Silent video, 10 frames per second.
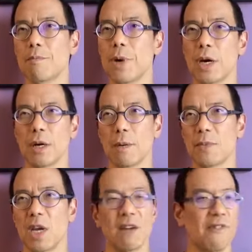But
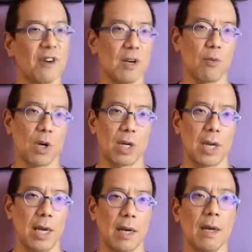yeah, I fit it in where I
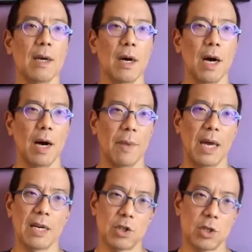can.
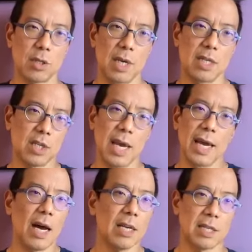And it's
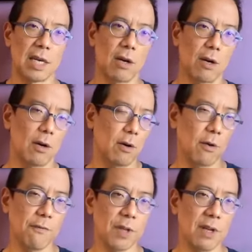chaos that
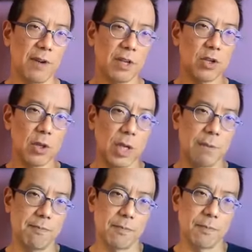hopefully eventually,